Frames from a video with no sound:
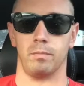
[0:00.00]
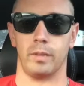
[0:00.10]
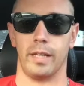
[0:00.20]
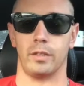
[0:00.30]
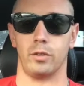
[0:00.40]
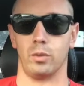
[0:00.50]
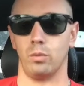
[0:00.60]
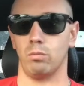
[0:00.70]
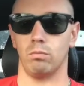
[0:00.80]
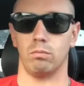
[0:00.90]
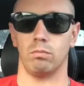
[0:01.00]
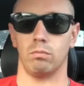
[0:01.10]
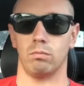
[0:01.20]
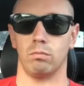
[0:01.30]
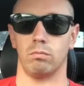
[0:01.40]
we had to
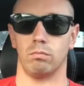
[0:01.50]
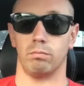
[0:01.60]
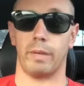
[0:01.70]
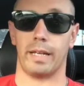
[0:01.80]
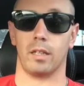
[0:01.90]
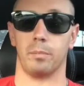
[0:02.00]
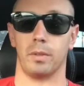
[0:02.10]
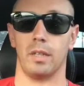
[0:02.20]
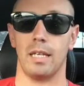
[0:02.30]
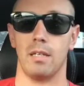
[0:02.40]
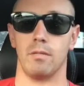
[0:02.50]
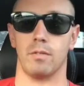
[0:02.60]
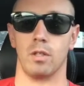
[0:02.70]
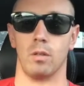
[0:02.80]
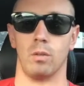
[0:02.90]
pack up and leave,
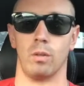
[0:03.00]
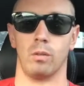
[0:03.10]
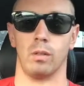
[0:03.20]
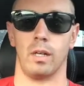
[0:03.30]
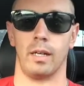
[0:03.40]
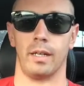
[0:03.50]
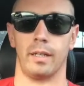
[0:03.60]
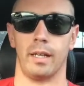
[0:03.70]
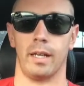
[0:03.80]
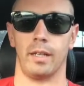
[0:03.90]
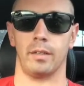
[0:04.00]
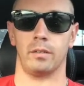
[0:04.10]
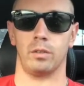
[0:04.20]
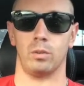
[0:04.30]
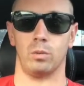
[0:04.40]
so I
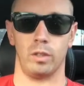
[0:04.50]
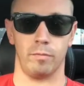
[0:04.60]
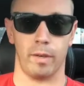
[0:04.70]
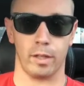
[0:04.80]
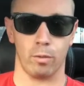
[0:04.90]
had to leave my